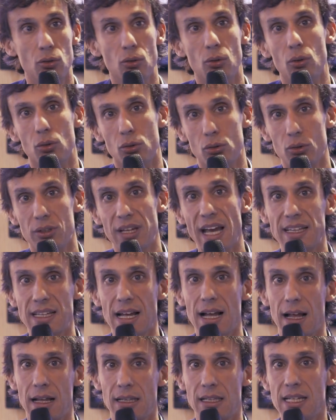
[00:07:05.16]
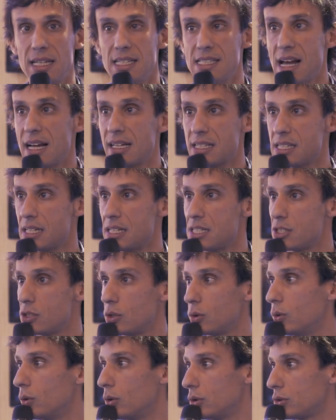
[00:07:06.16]
to get at least access
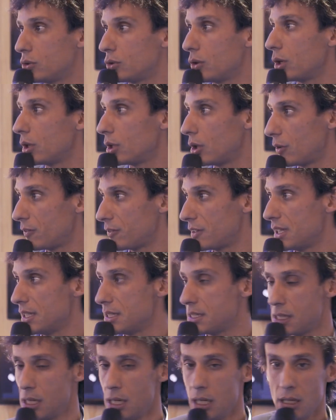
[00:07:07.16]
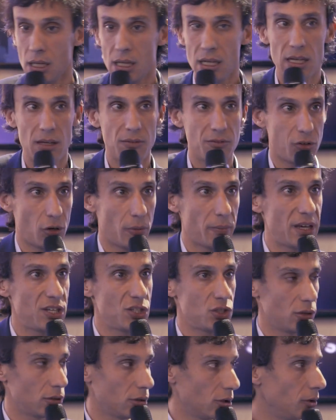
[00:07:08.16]
to all of this
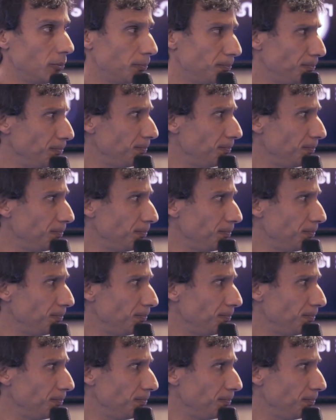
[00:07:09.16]
information. No?